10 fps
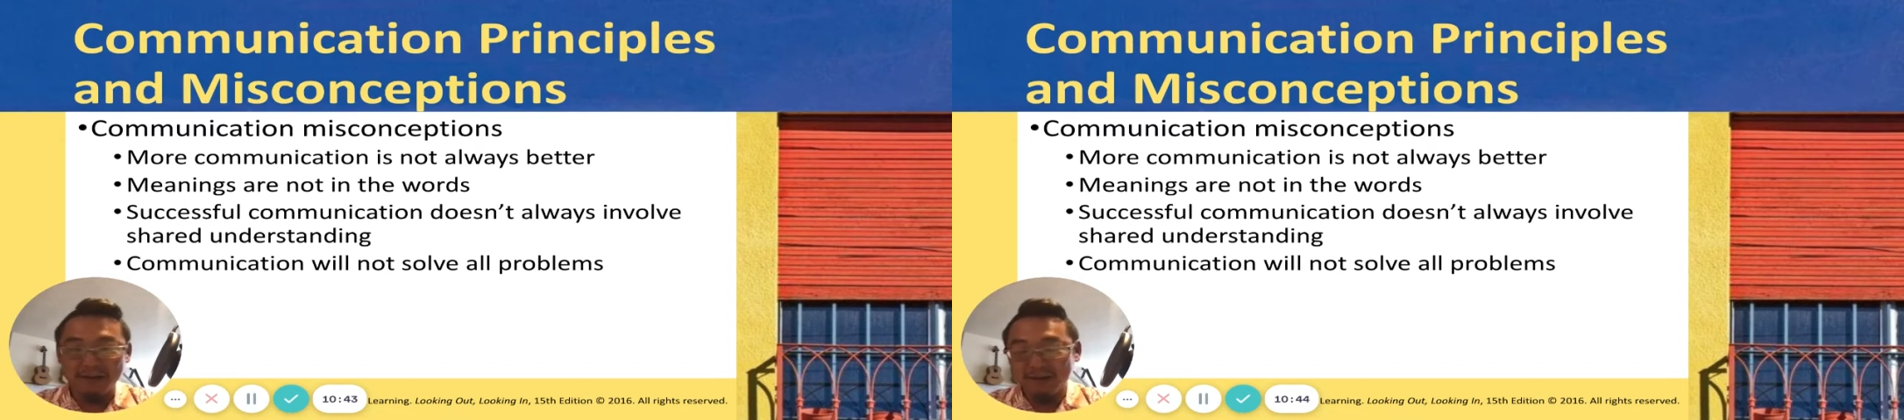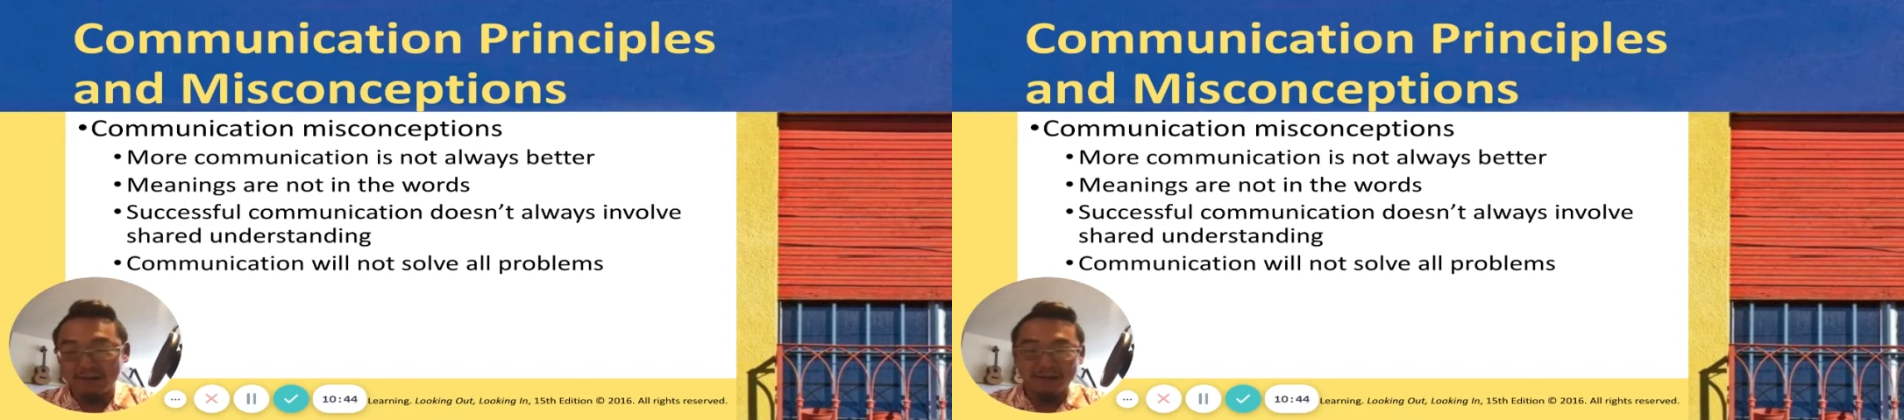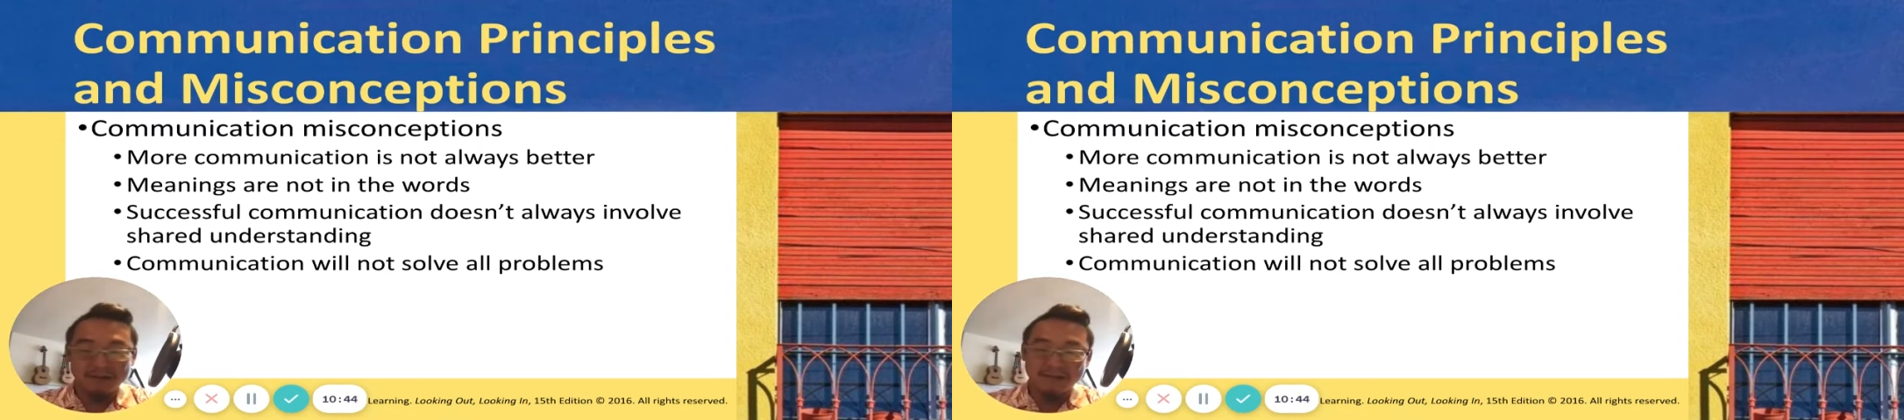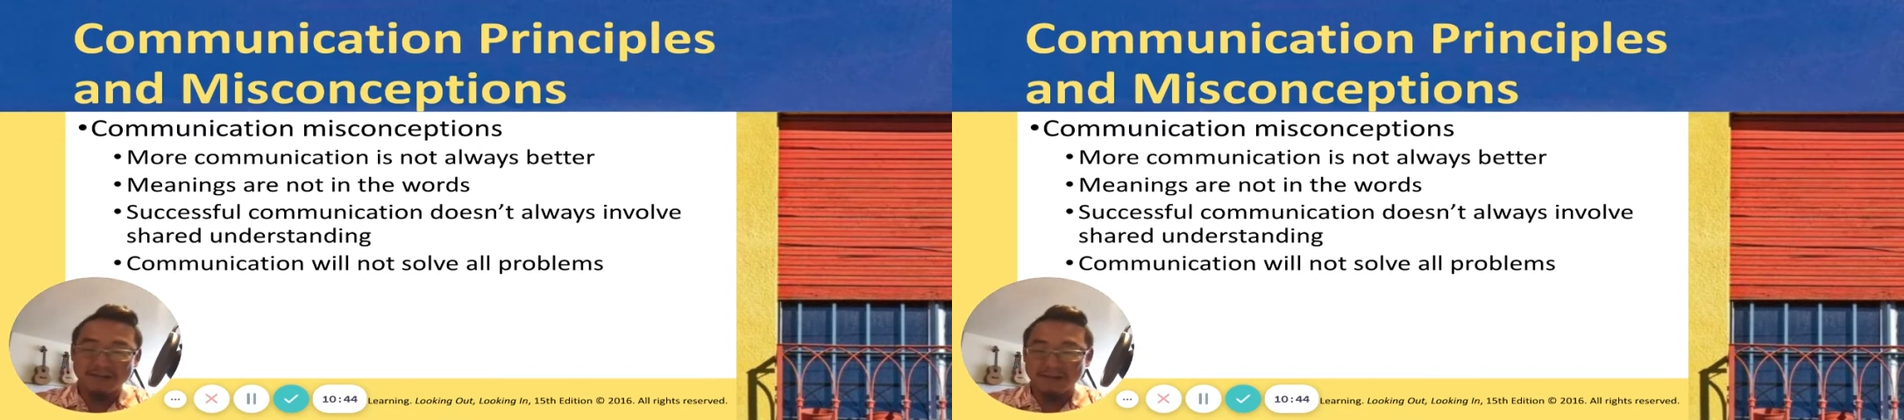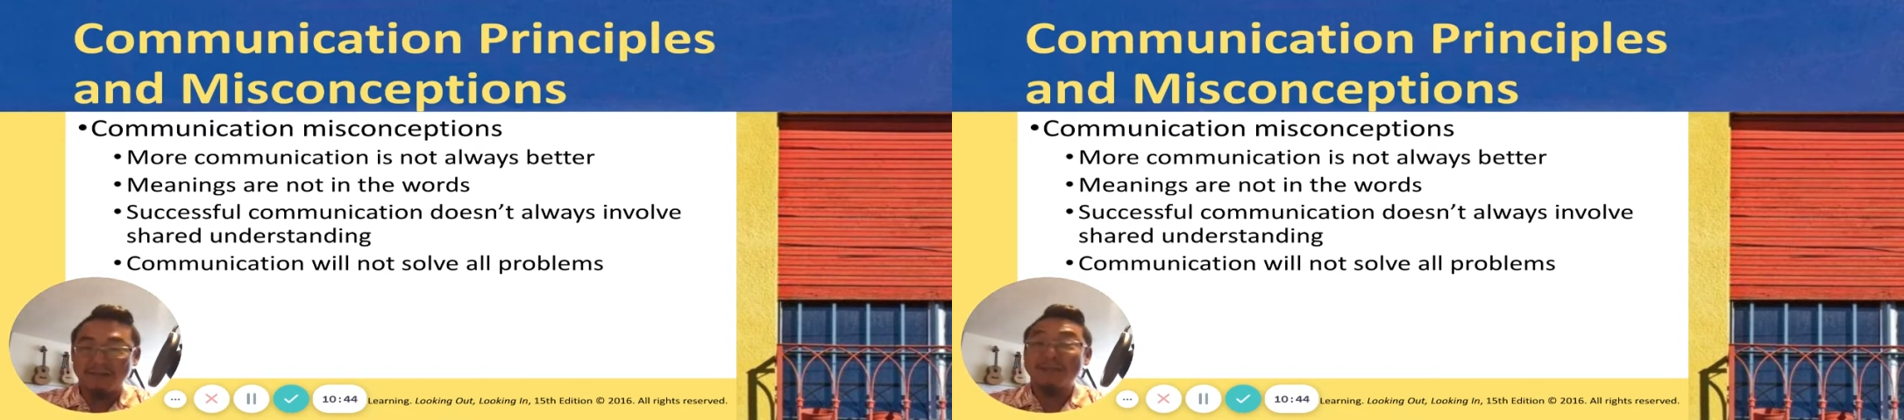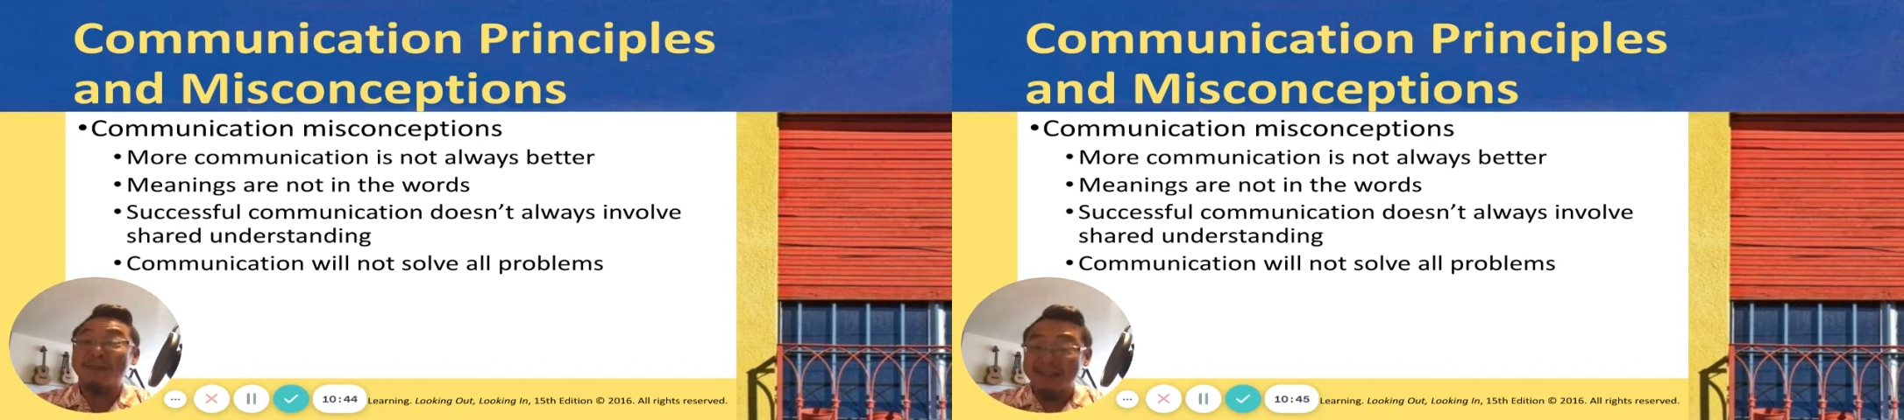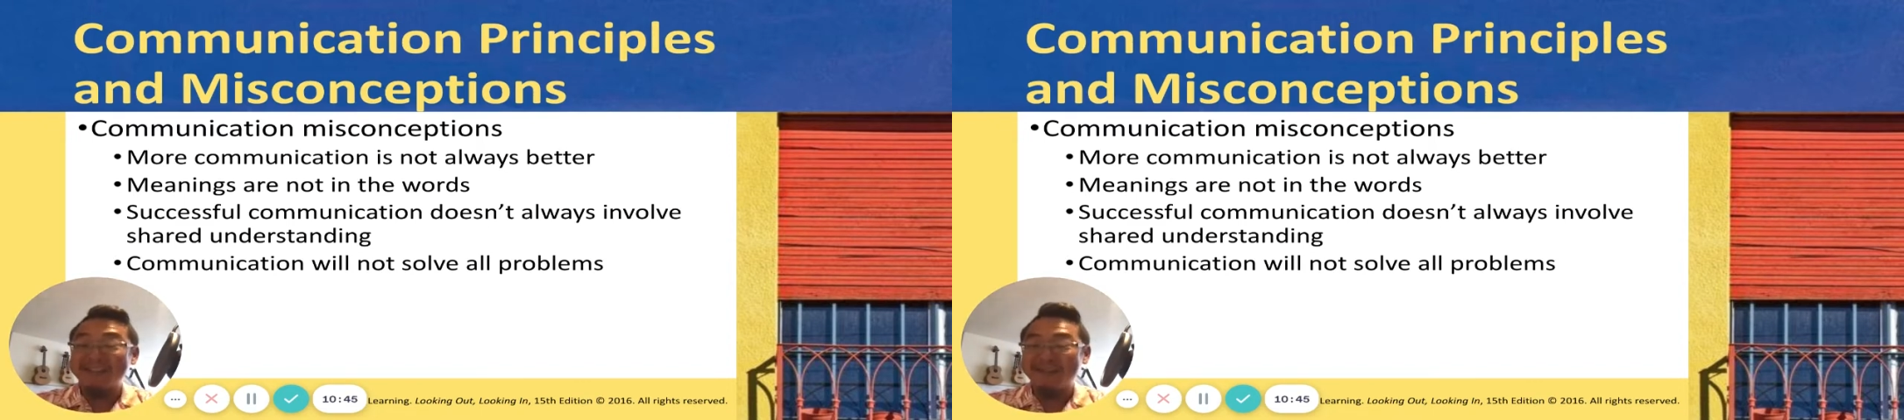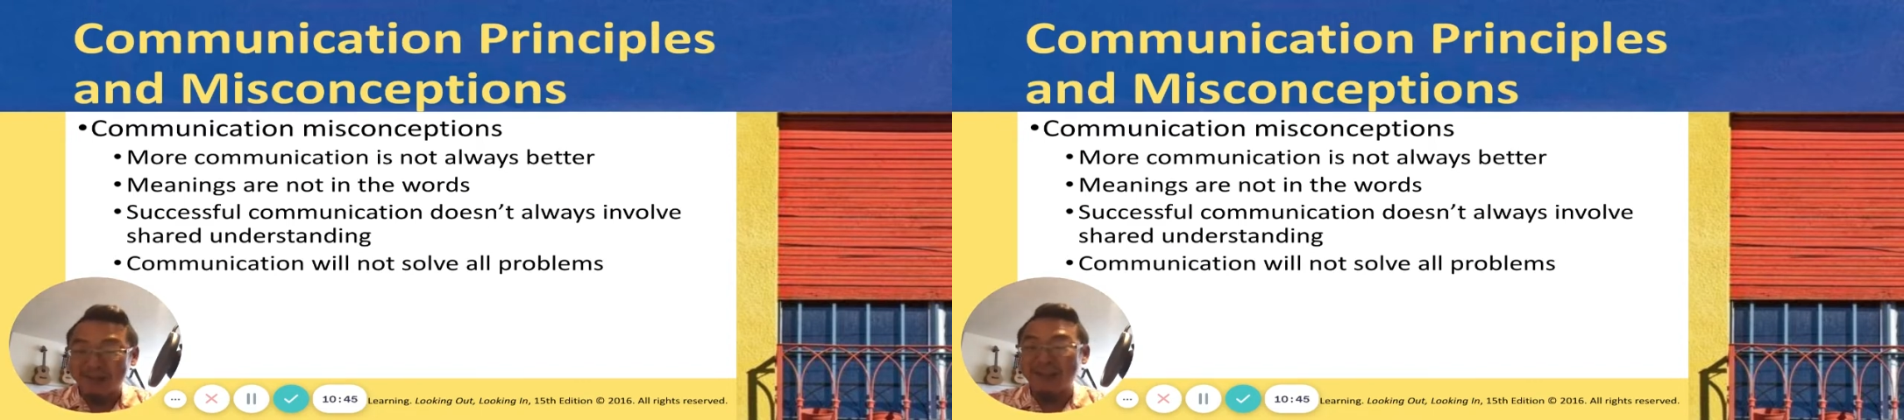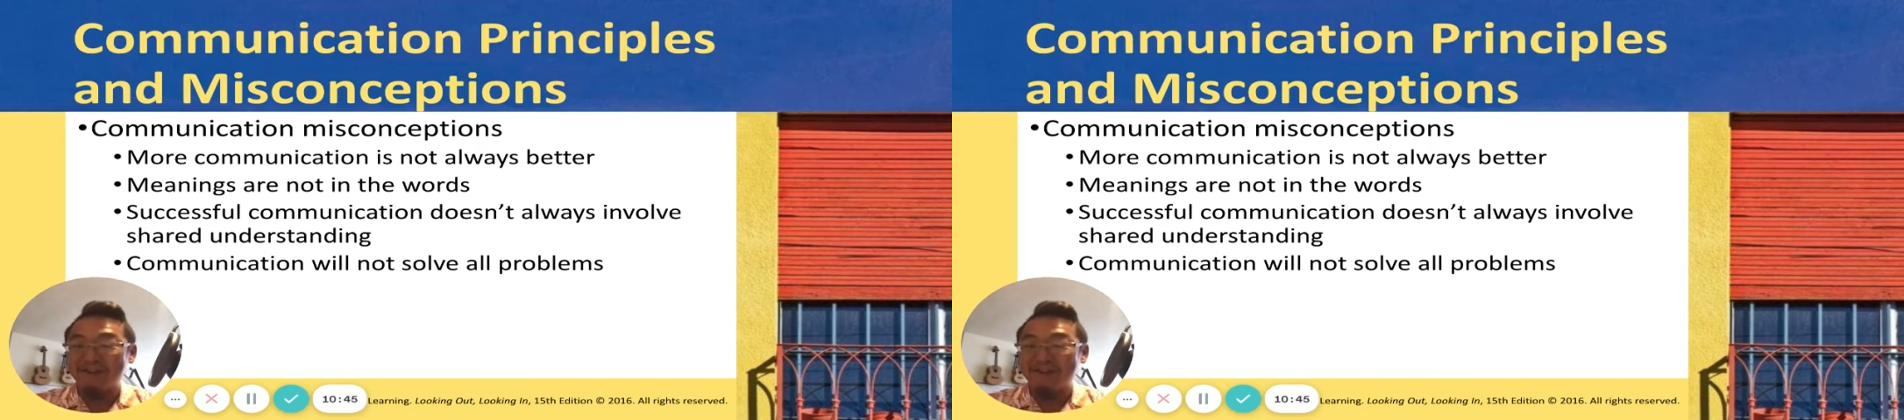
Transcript: the closest Zippy's, but that's okay.